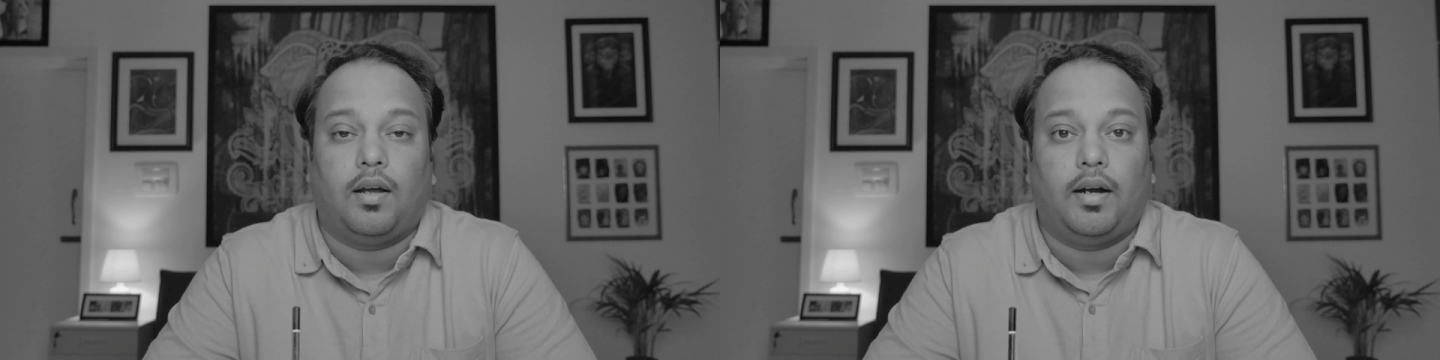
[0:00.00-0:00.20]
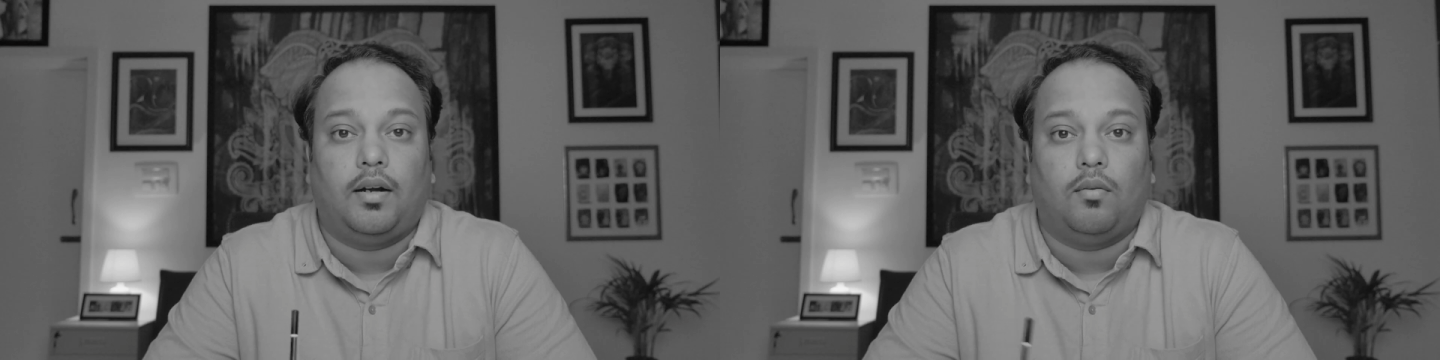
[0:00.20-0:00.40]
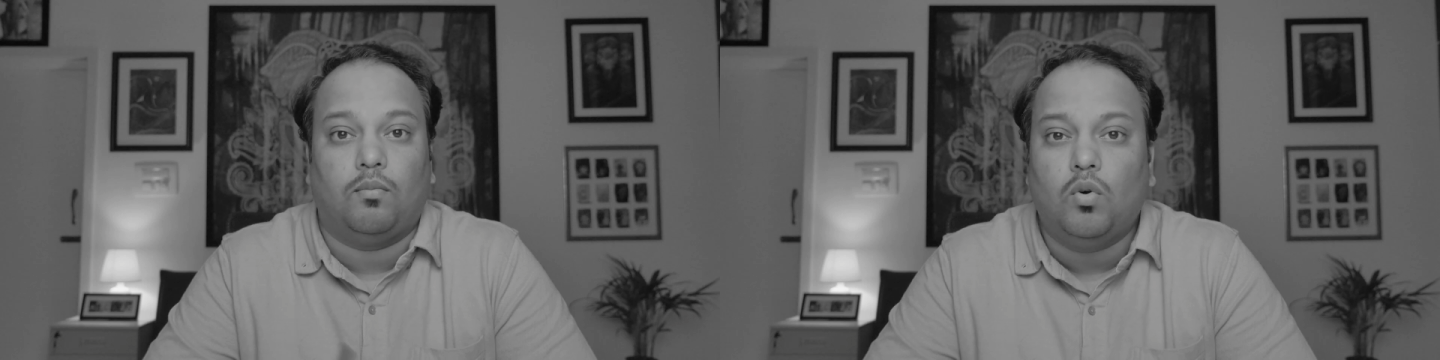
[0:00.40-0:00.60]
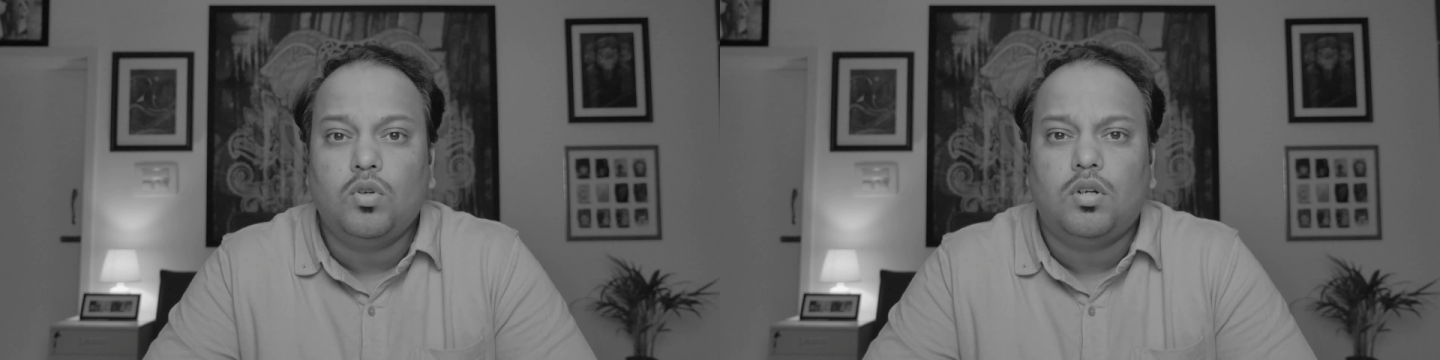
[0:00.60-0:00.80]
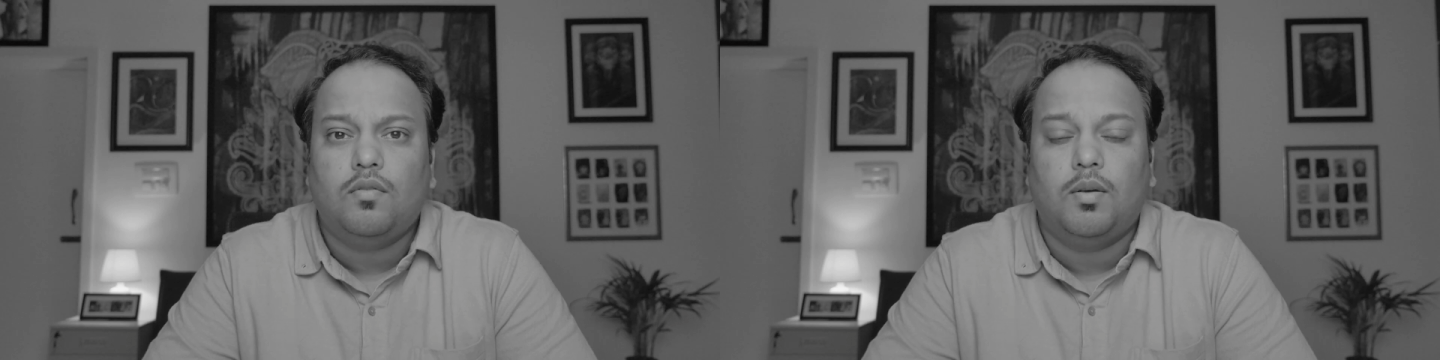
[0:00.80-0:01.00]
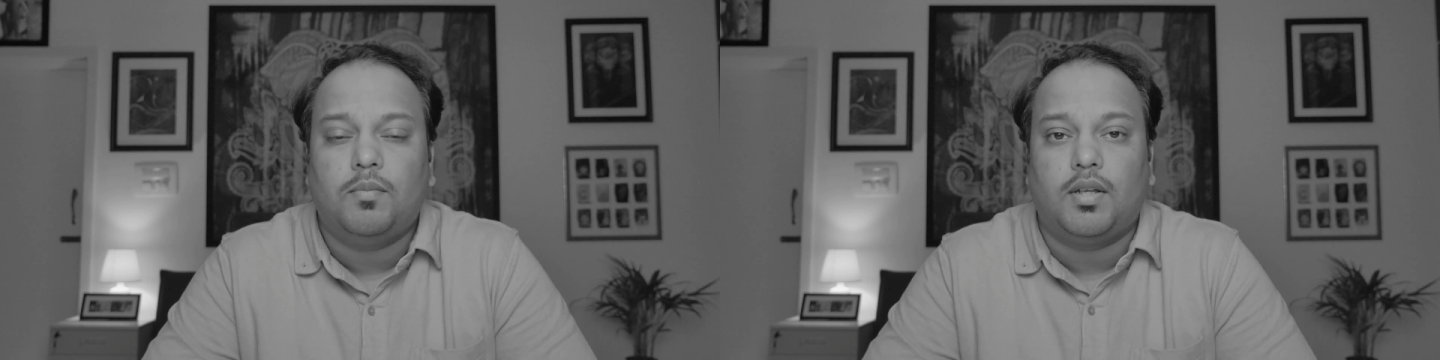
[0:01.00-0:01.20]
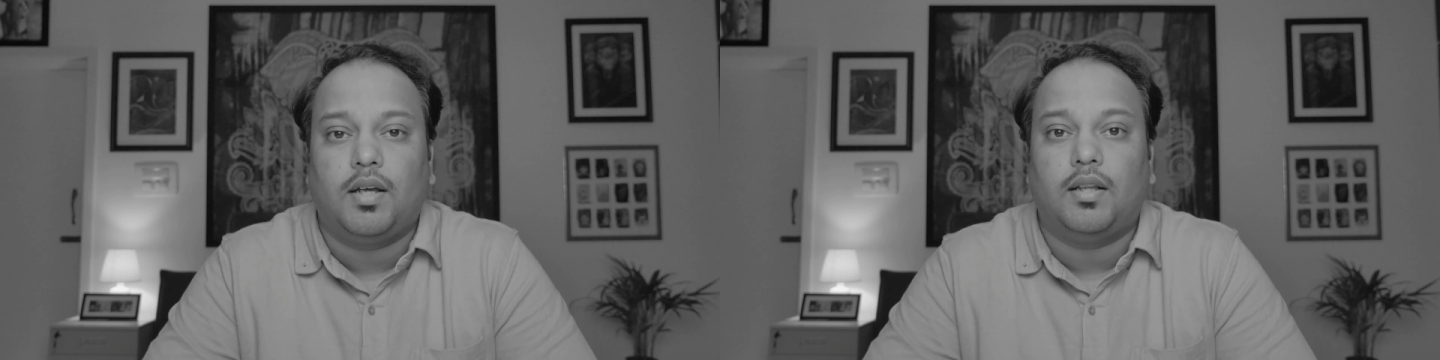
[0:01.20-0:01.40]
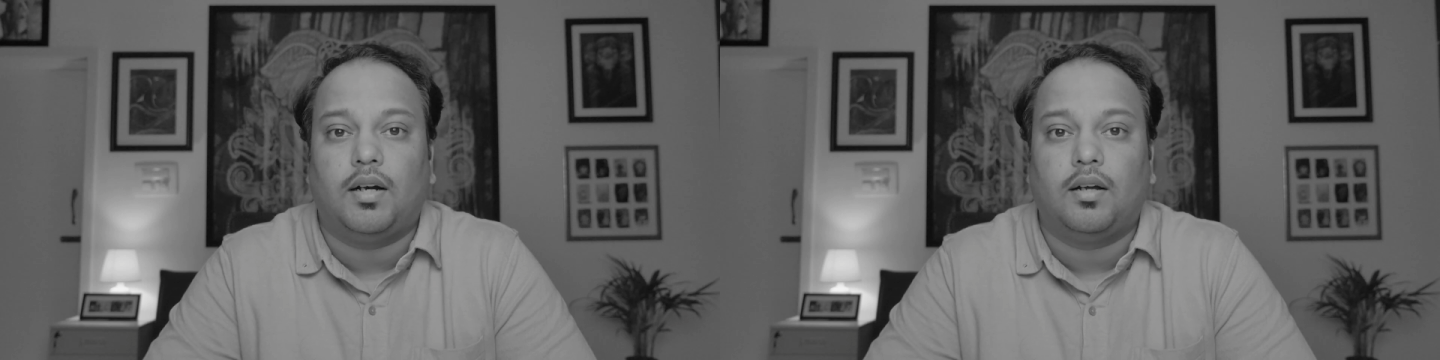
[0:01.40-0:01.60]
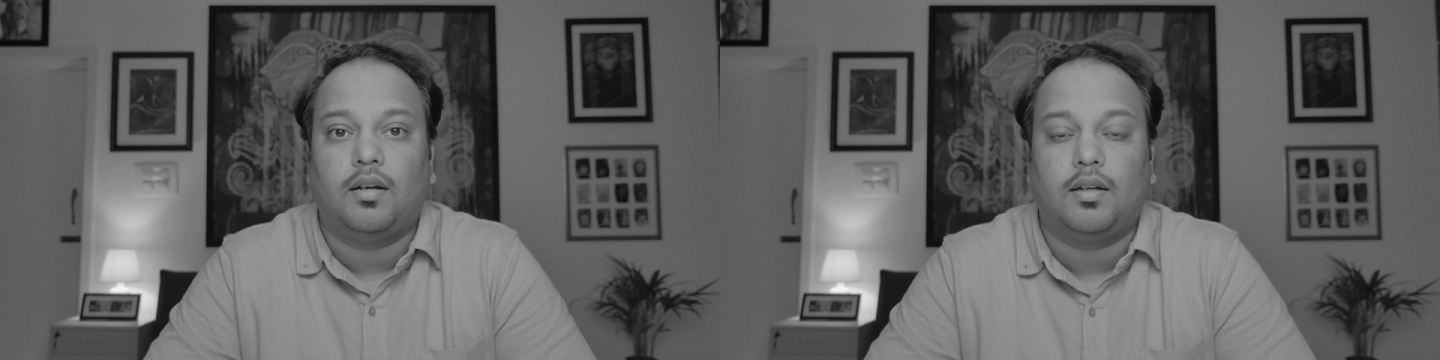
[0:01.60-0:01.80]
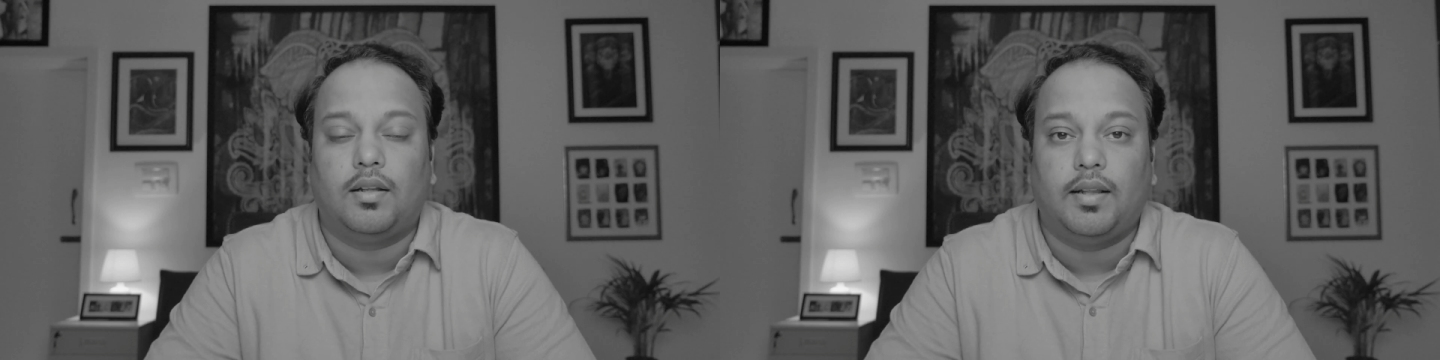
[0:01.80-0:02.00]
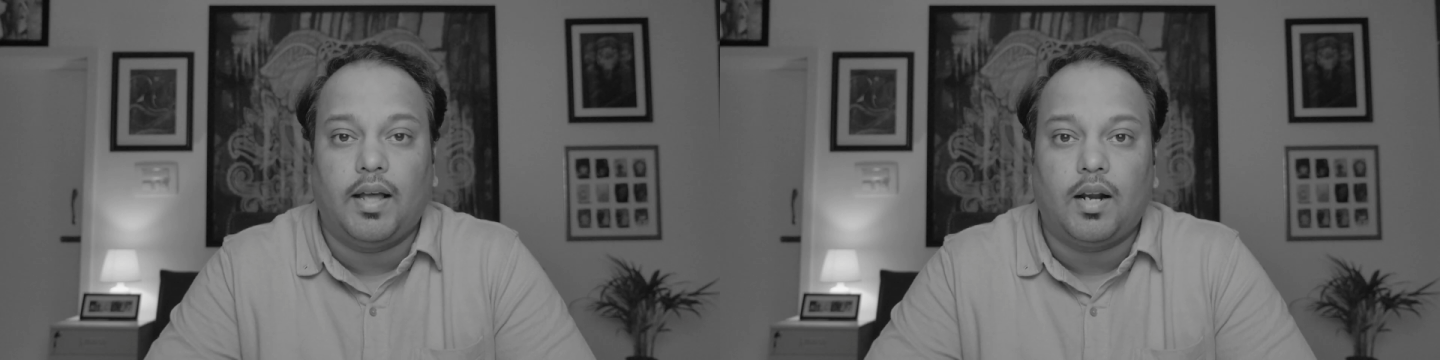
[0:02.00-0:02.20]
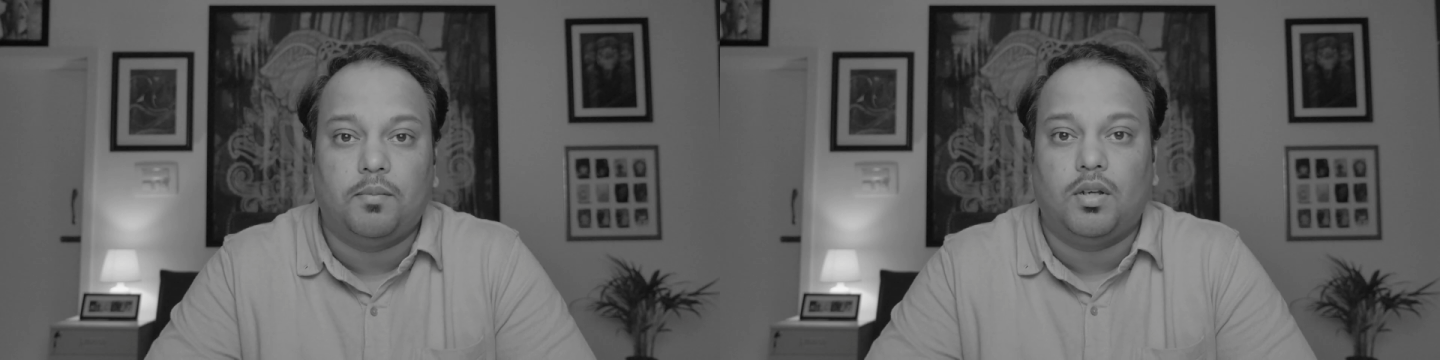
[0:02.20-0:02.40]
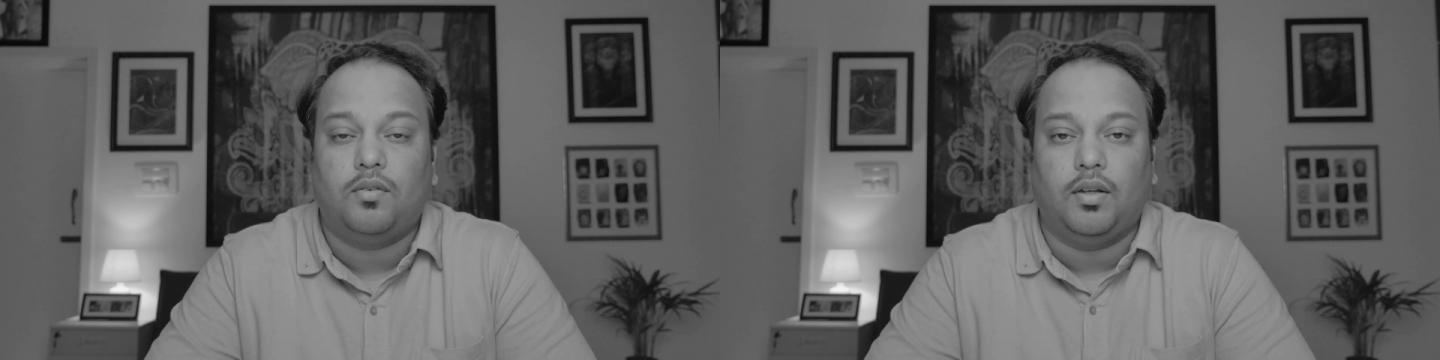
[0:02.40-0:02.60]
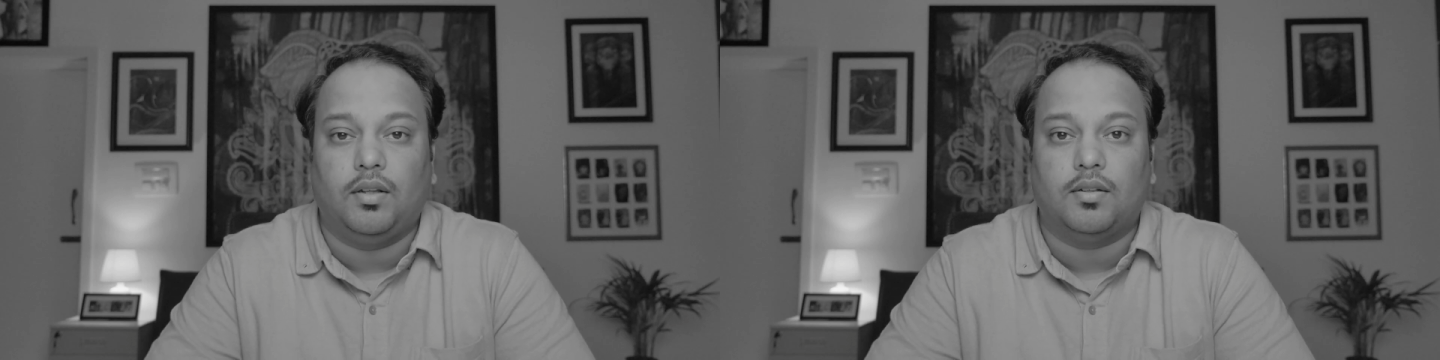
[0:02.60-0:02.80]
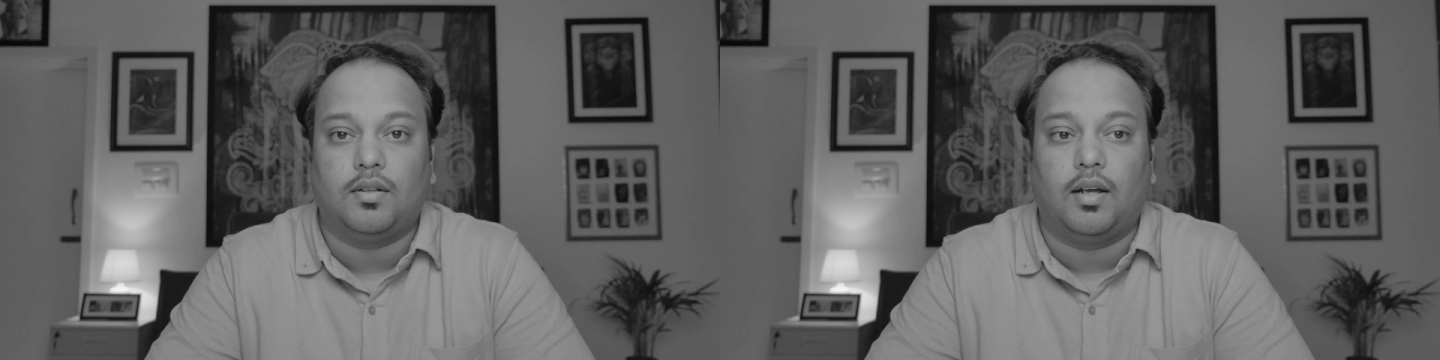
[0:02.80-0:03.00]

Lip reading: and most of them say that they are observing this.